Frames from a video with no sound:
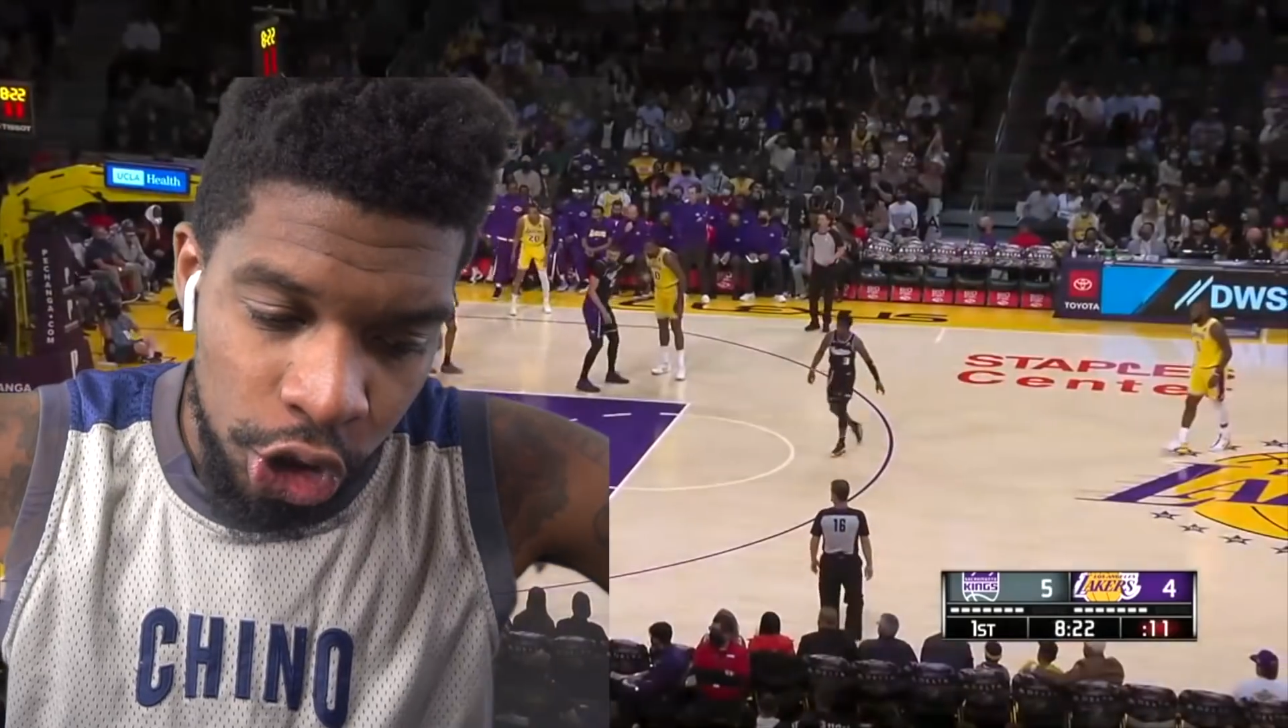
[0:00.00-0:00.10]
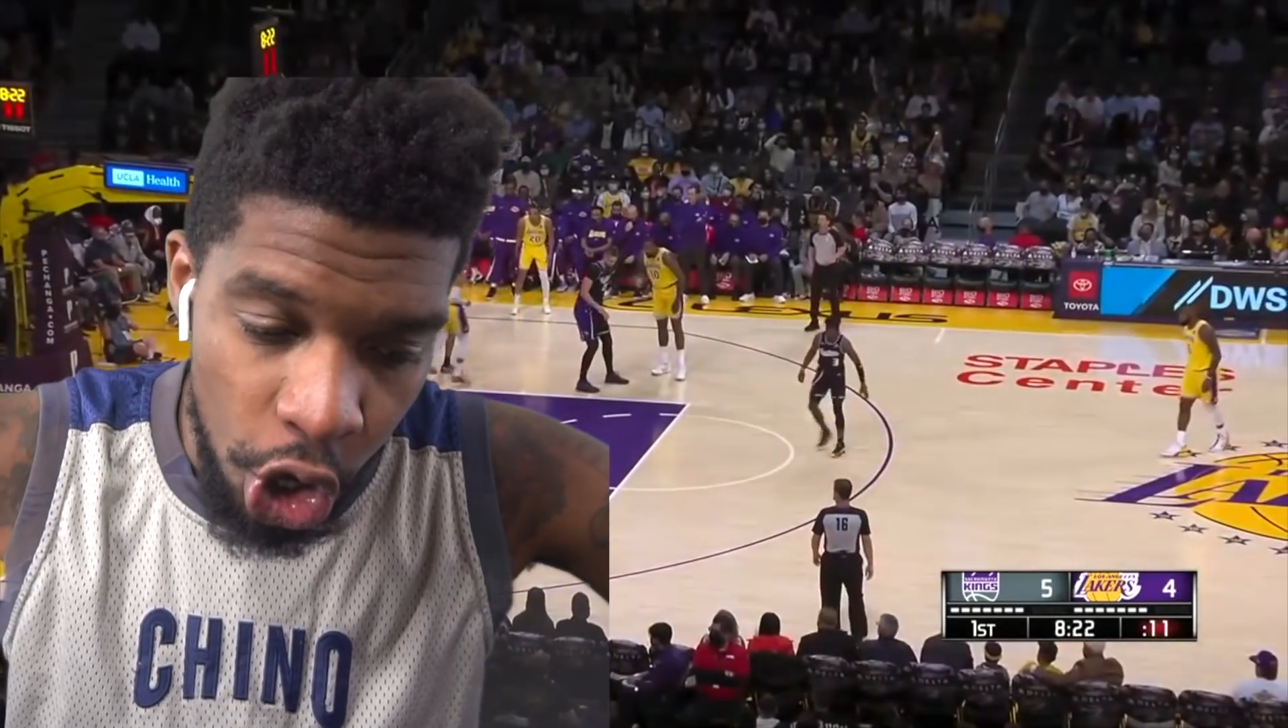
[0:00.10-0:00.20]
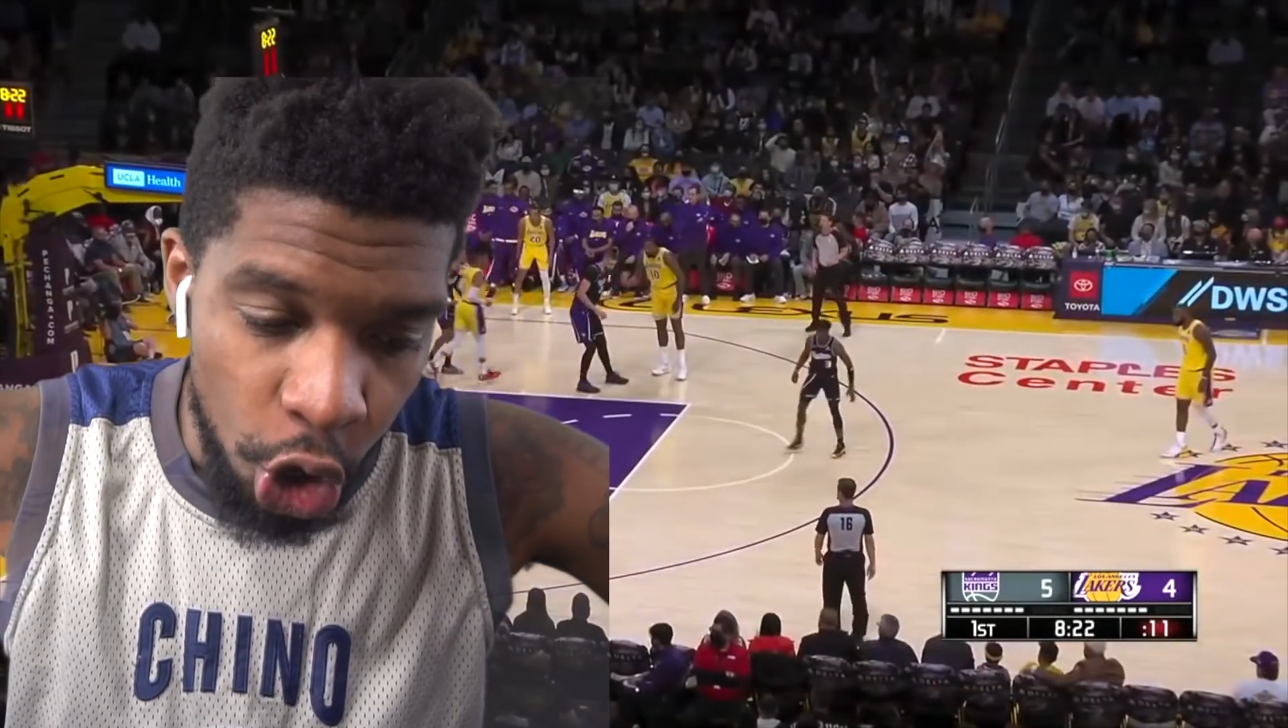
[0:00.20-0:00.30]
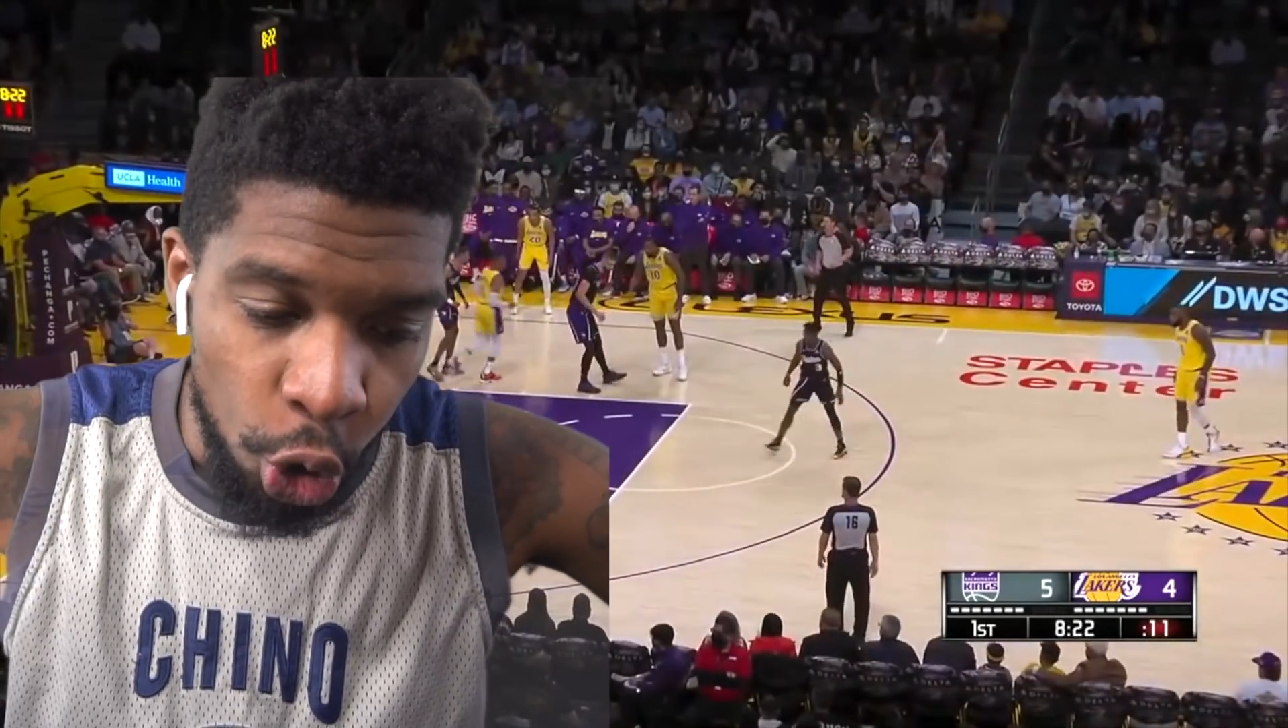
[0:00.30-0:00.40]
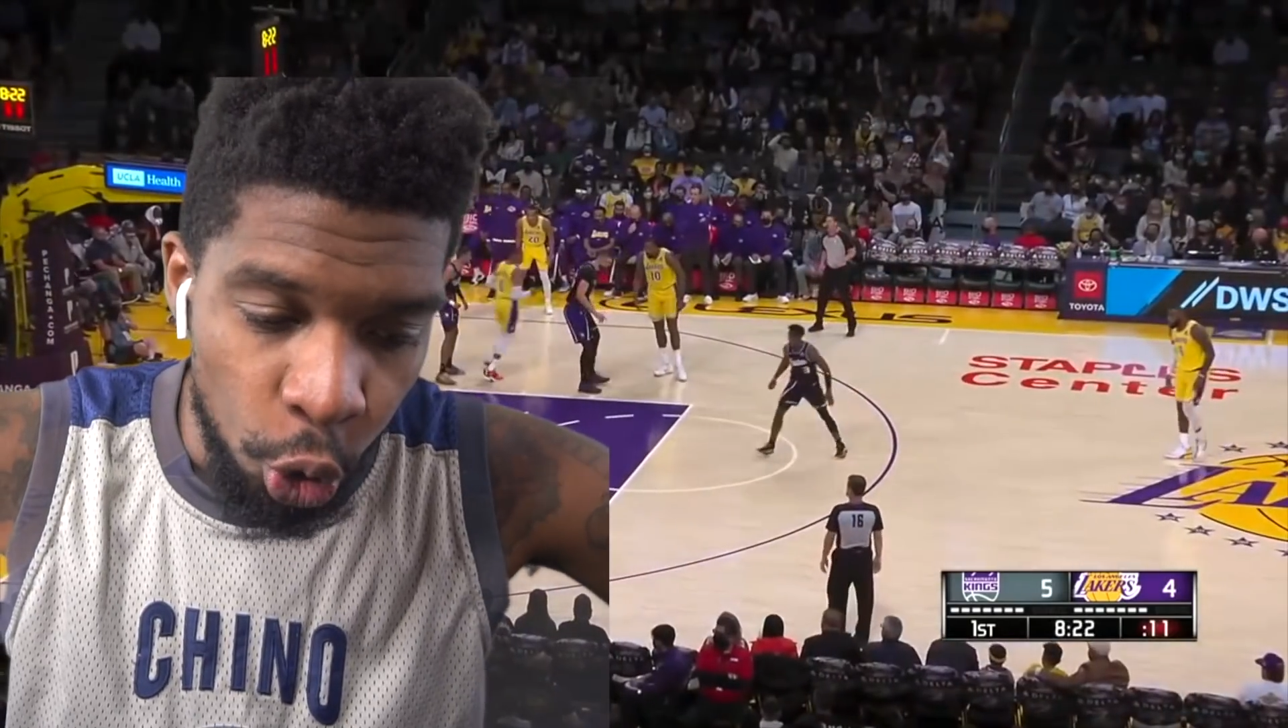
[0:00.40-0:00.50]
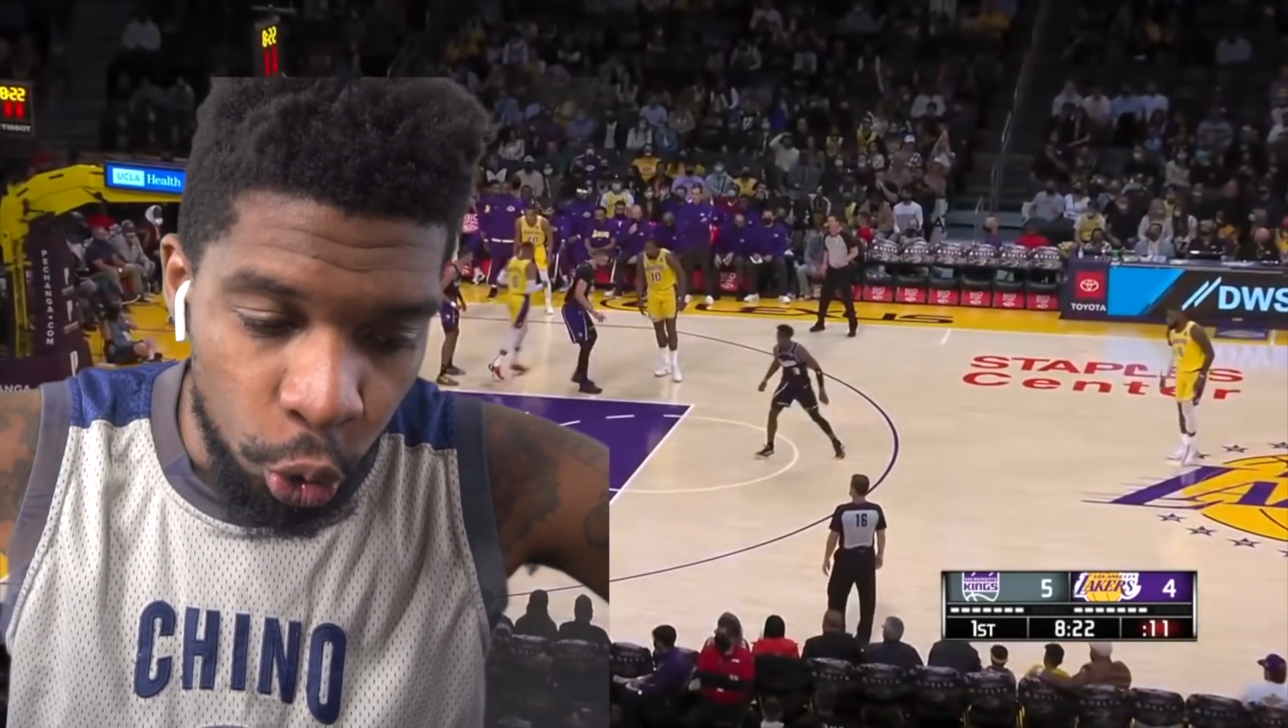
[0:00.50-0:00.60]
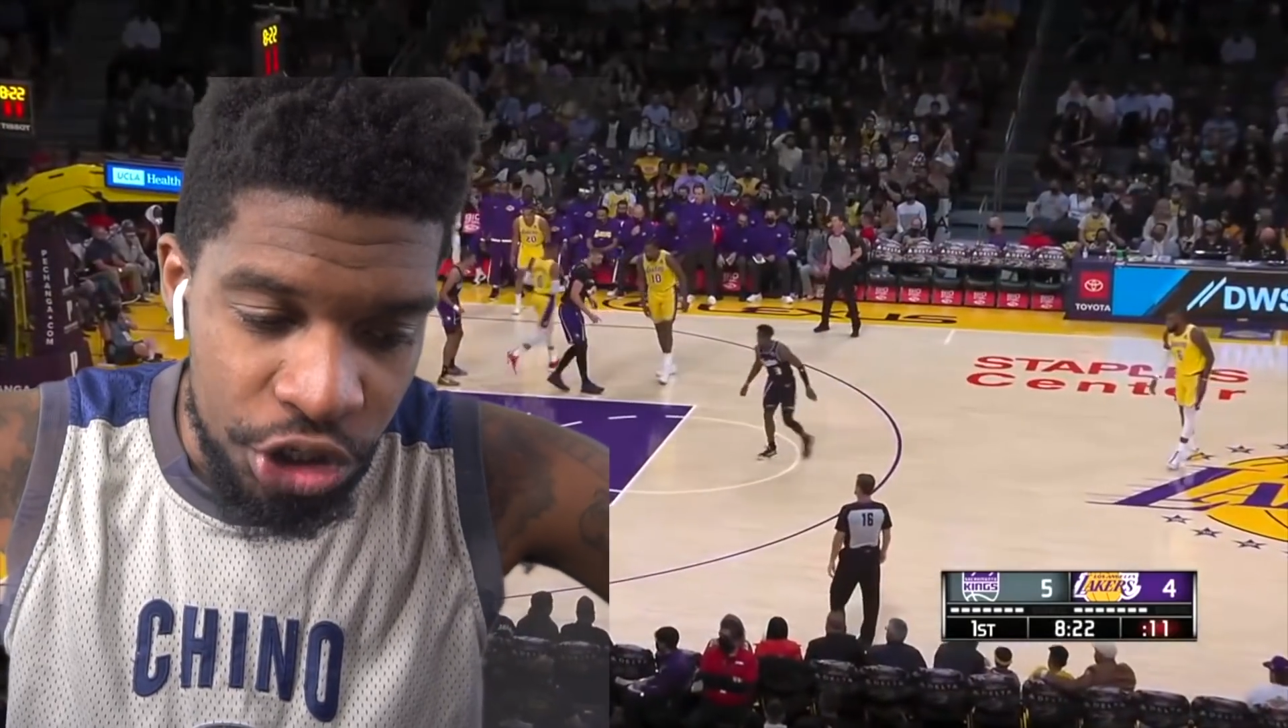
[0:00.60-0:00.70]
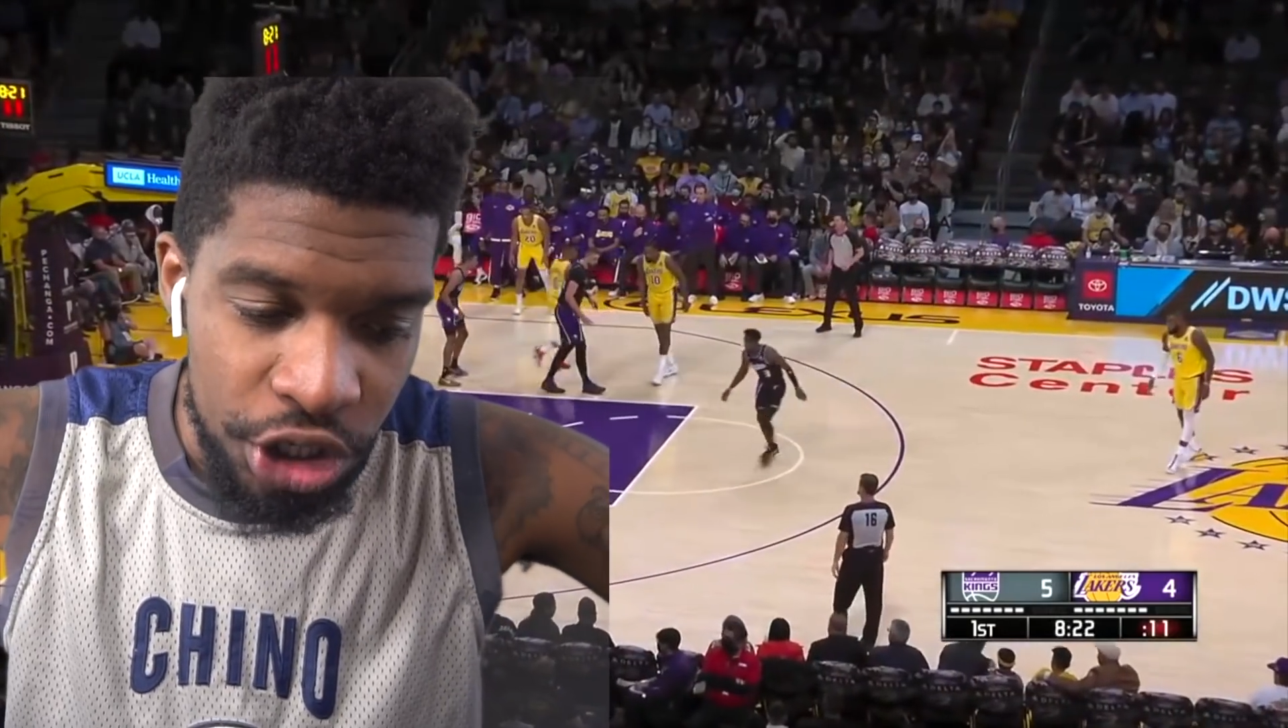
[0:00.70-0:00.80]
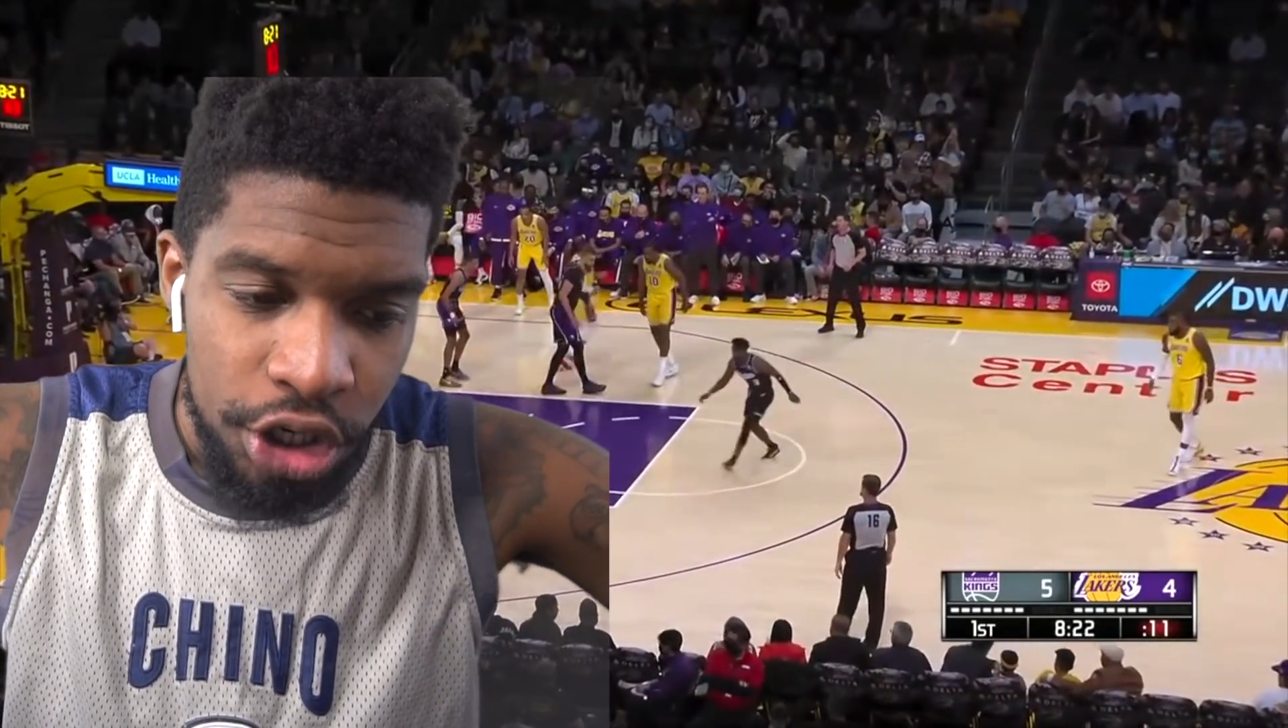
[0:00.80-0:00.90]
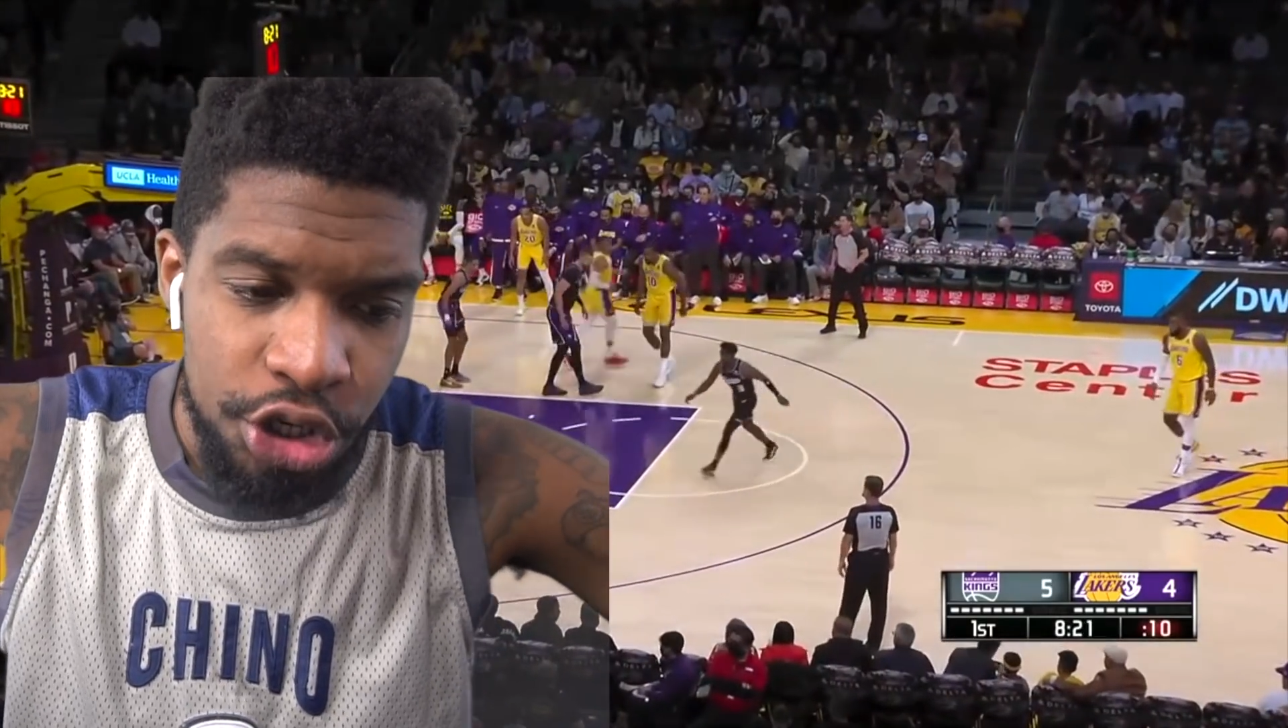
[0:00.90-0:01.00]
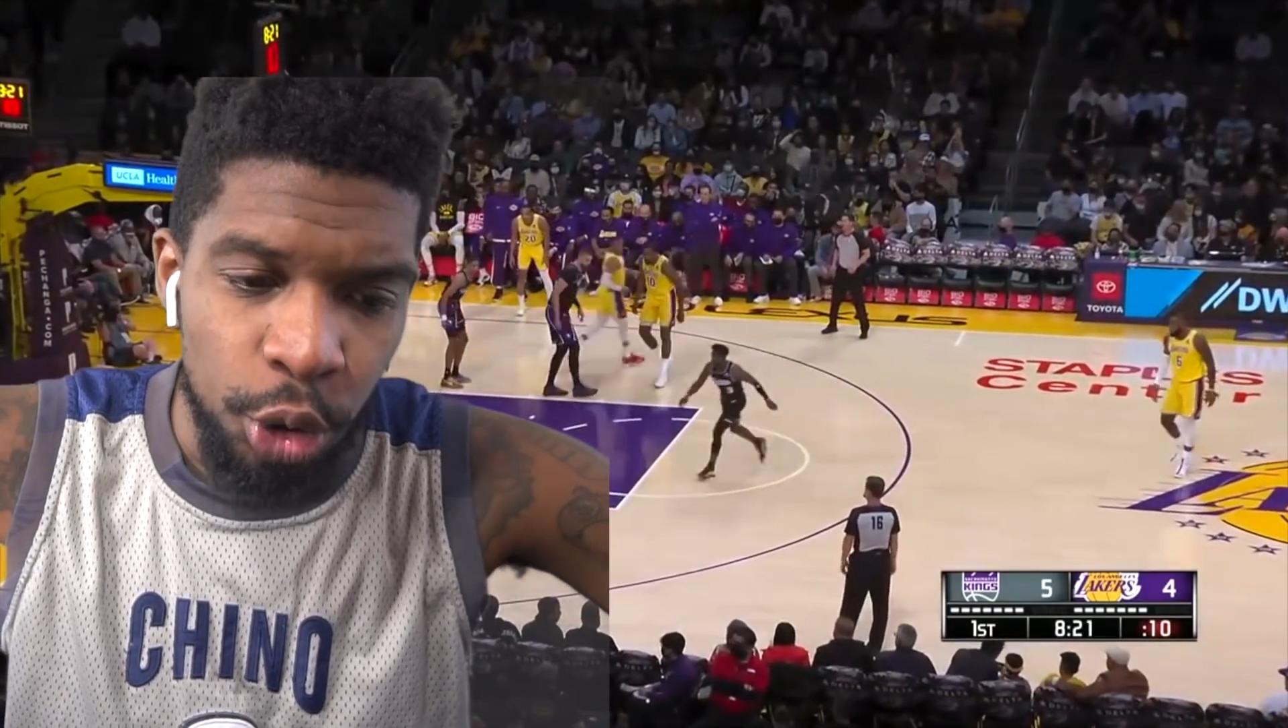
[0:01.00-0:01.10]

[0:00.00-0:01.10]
lose